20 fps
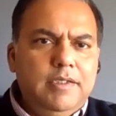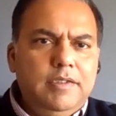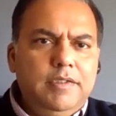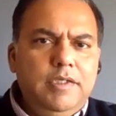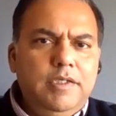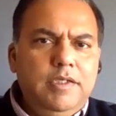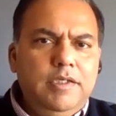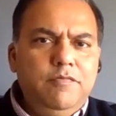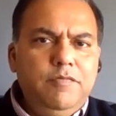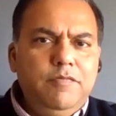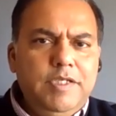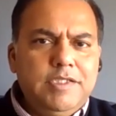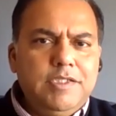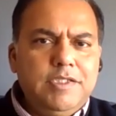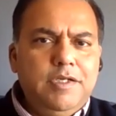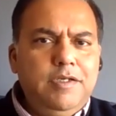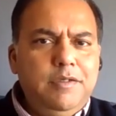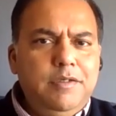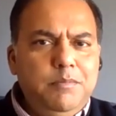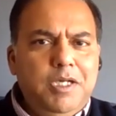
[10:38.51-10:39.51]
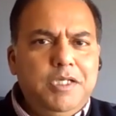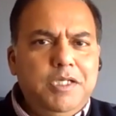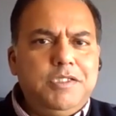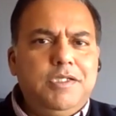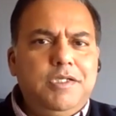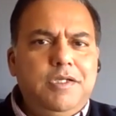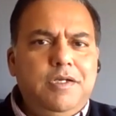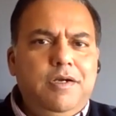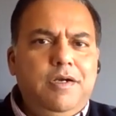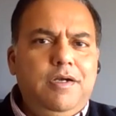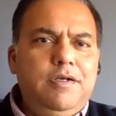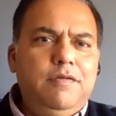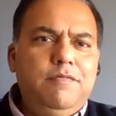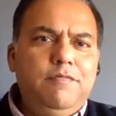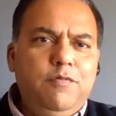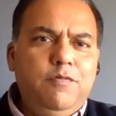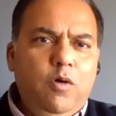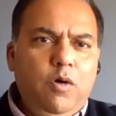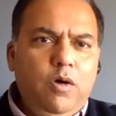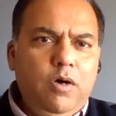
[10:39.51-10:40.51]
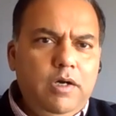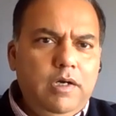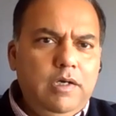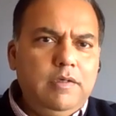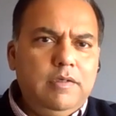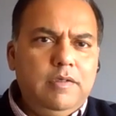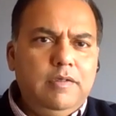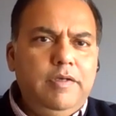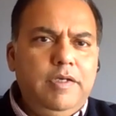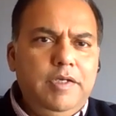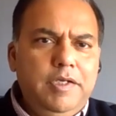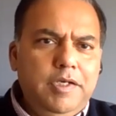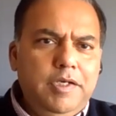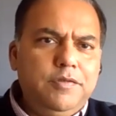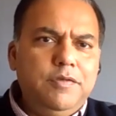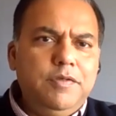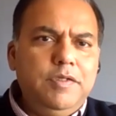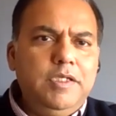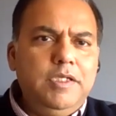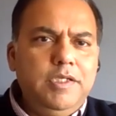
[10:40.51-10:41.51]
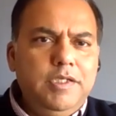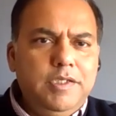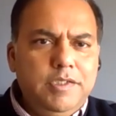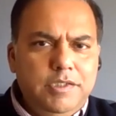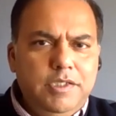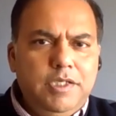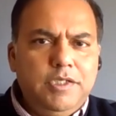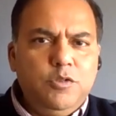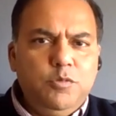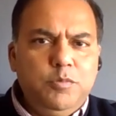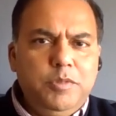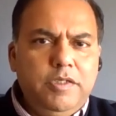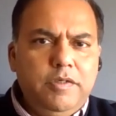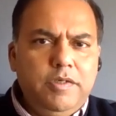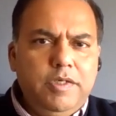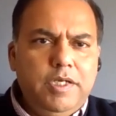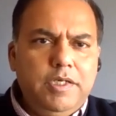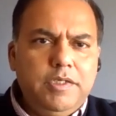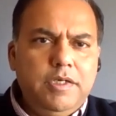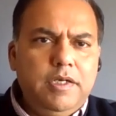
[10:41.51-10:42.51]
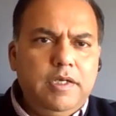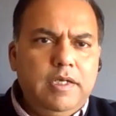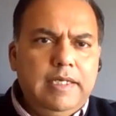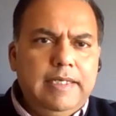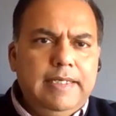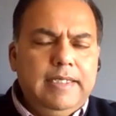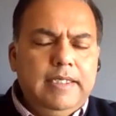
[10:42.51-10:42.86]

The Visa and MasterCard for India 3 is yet to be created.